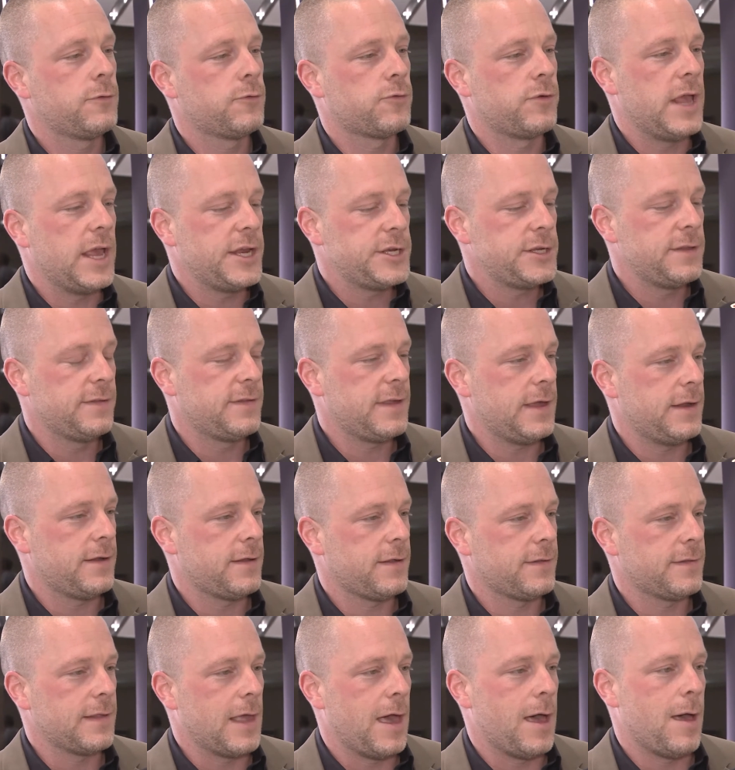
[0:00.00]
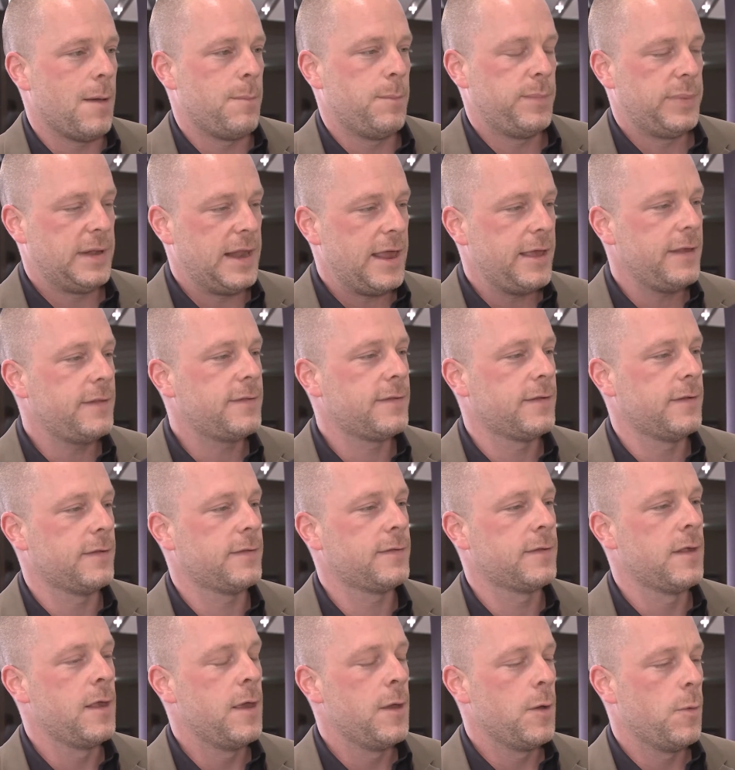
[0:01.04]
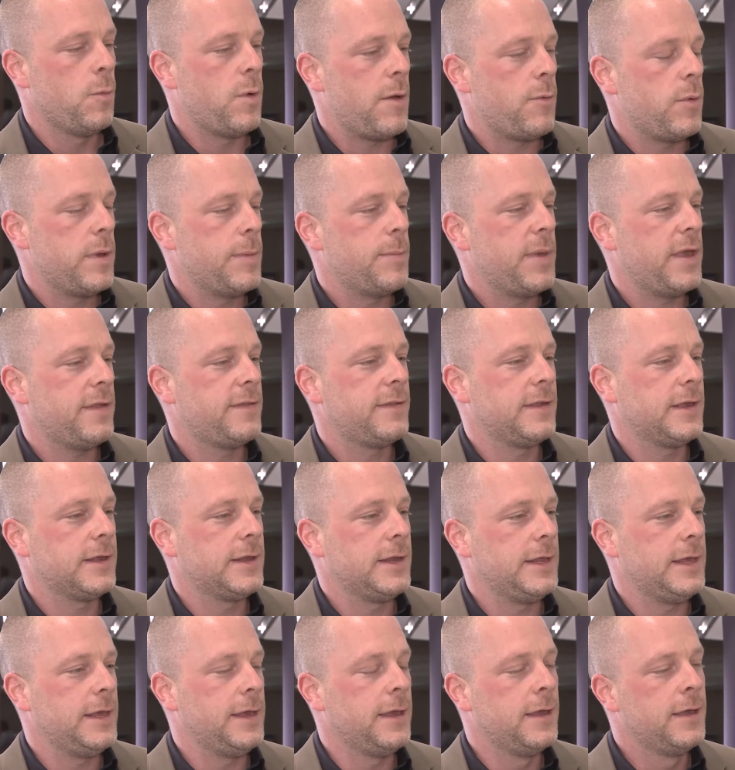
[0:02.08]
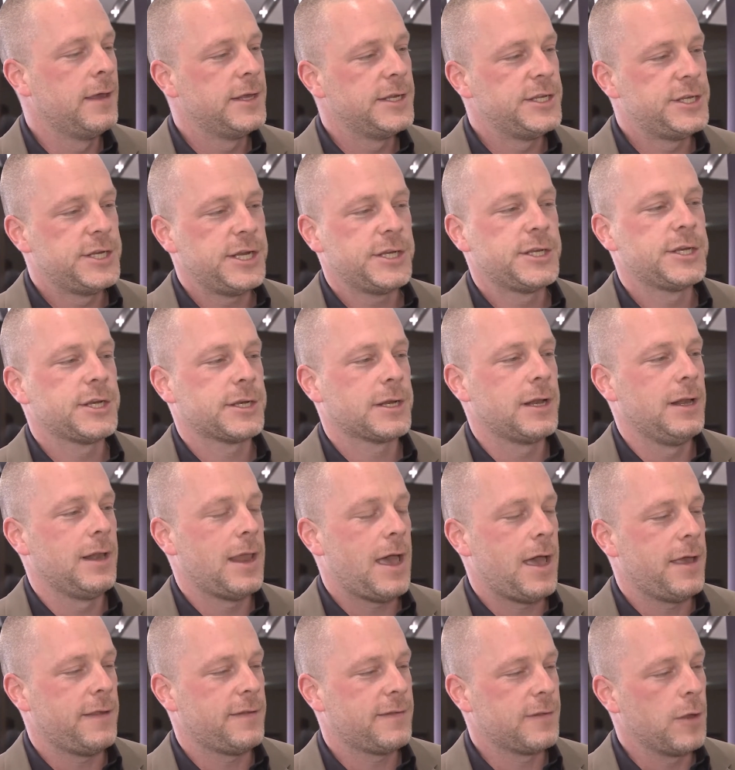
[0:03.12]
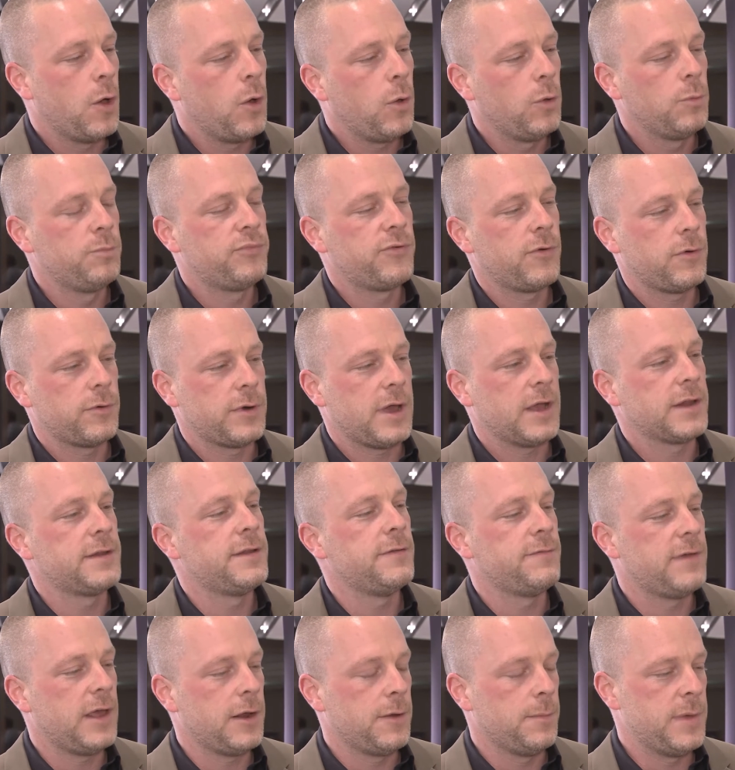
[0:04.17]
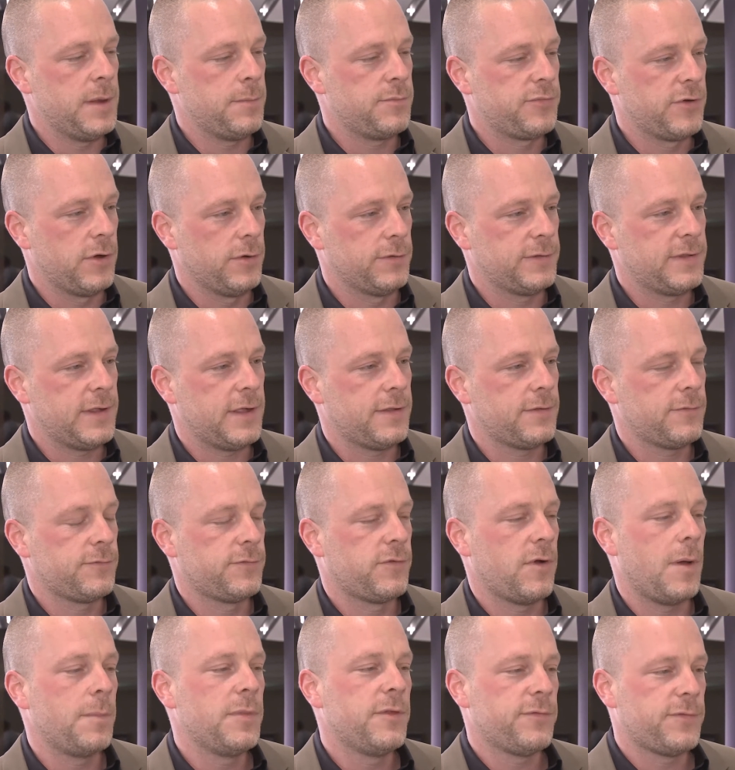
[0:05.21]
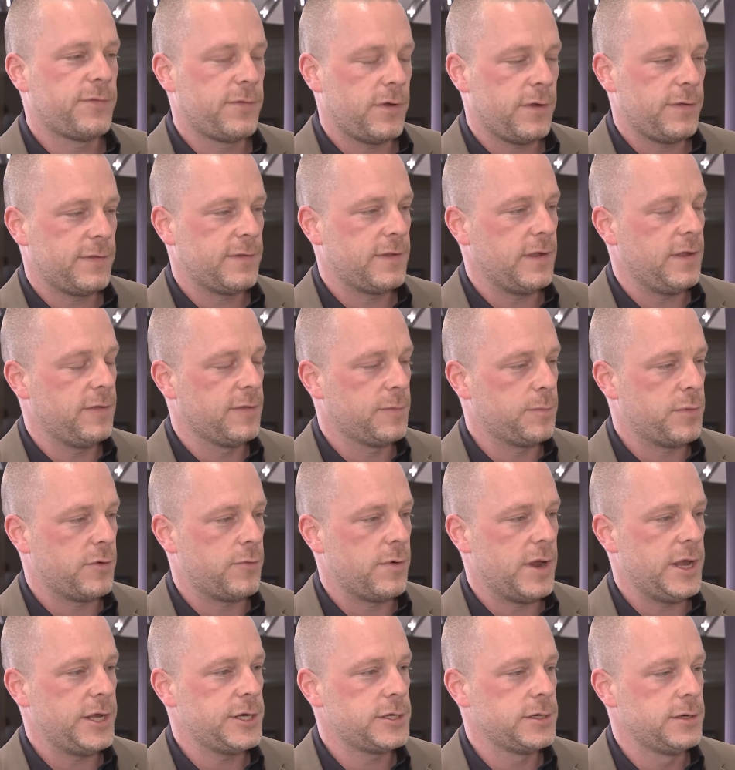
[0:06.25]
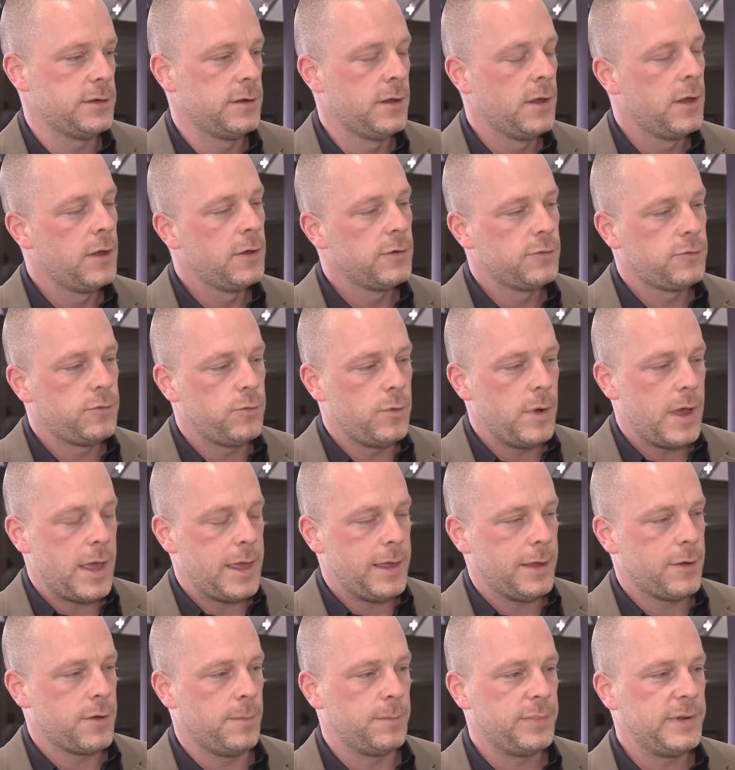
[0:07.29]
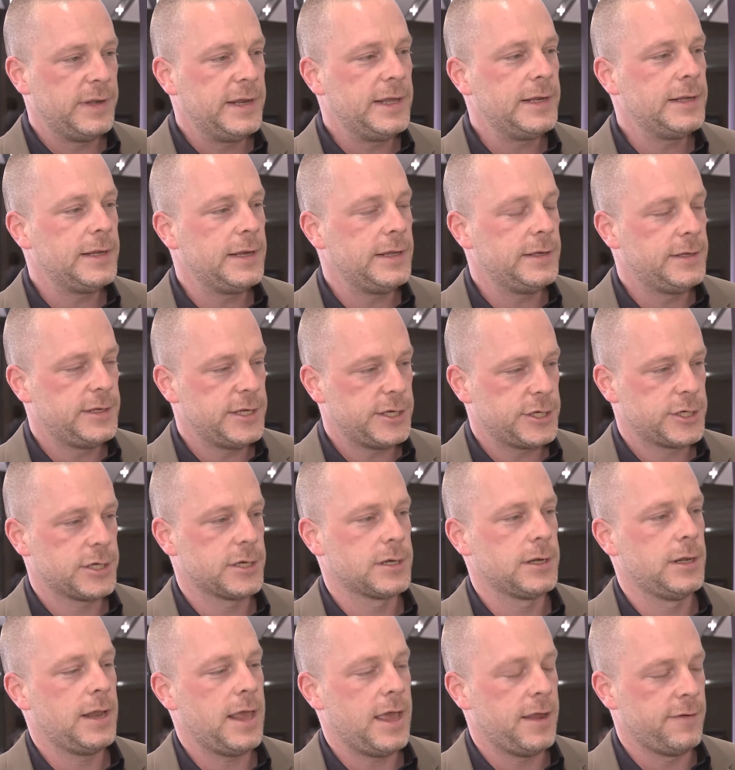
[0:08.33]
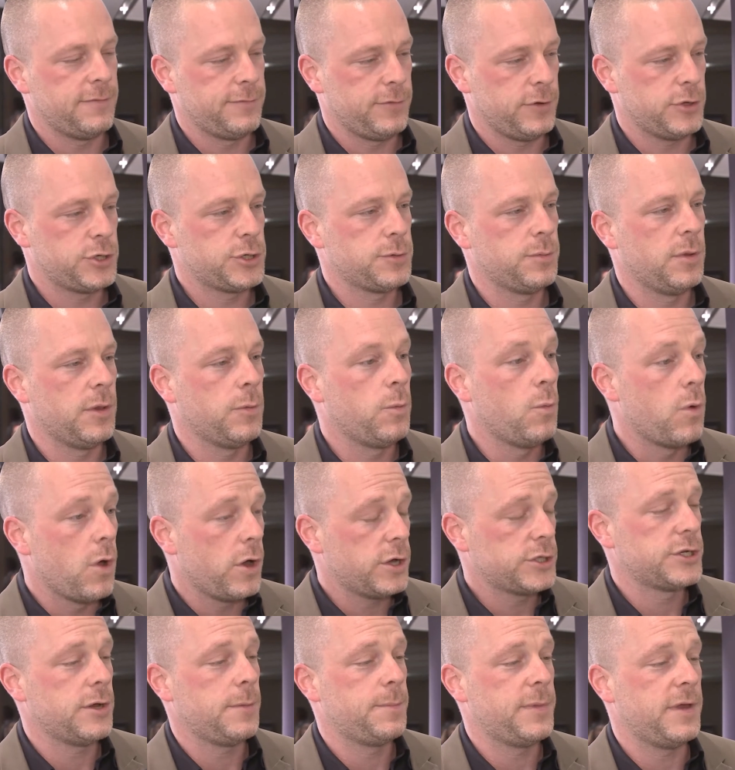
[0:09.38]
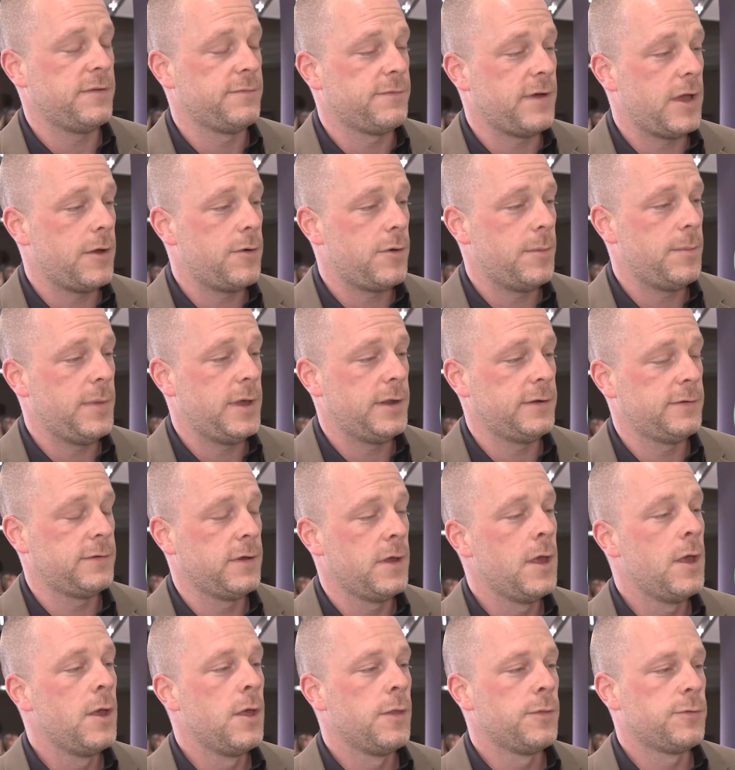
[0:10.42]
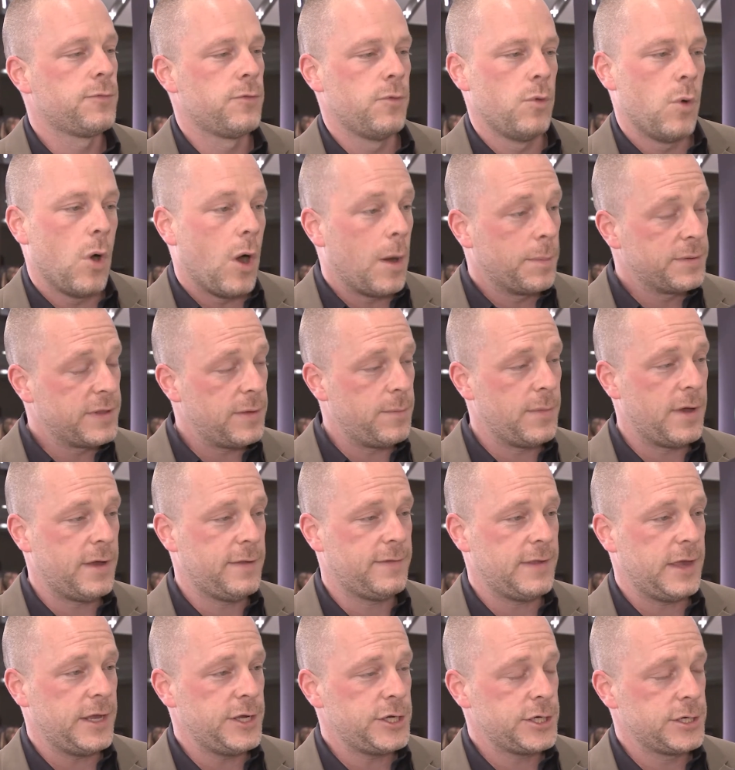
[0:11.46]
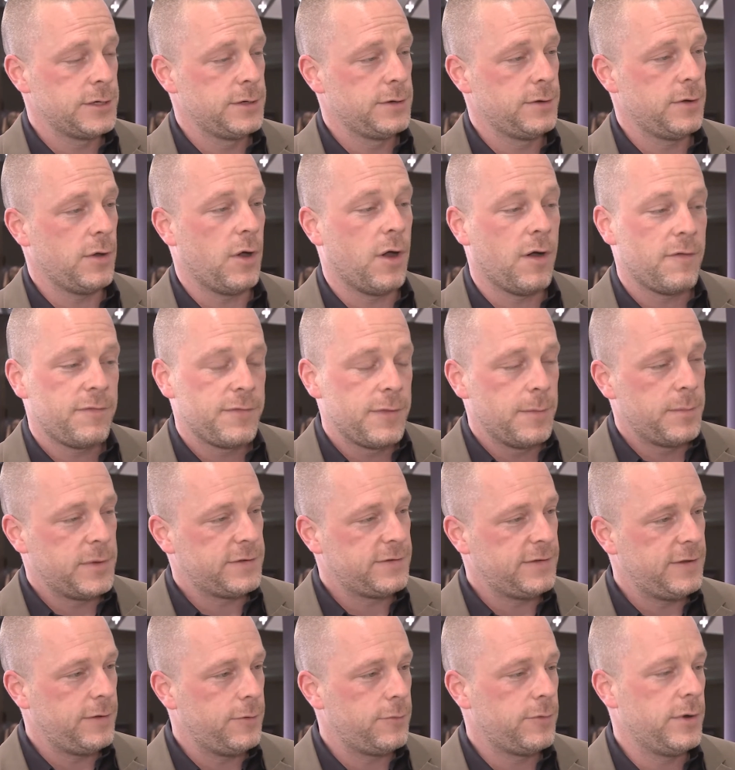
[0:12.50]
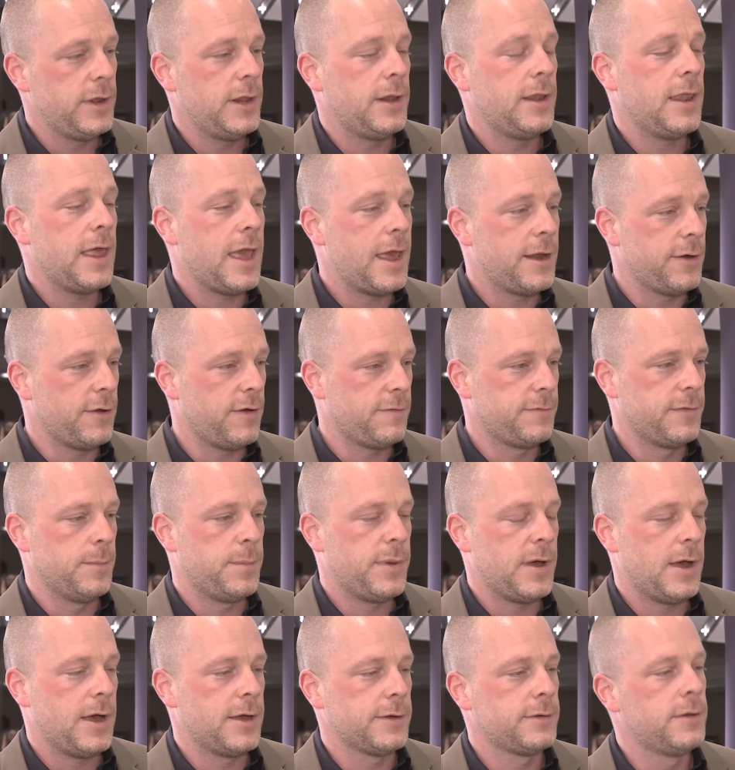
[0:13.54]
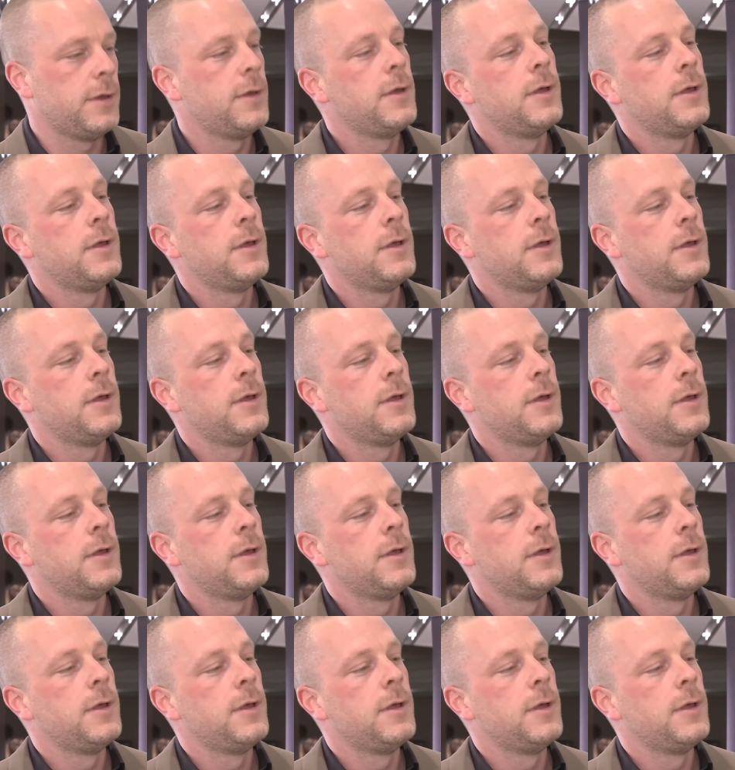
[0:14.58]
Creation centers are places where we basically digitalize the whole product development process, from the first inspiration to a completely digital and virtual workshop environment, through optimization of the material and of the part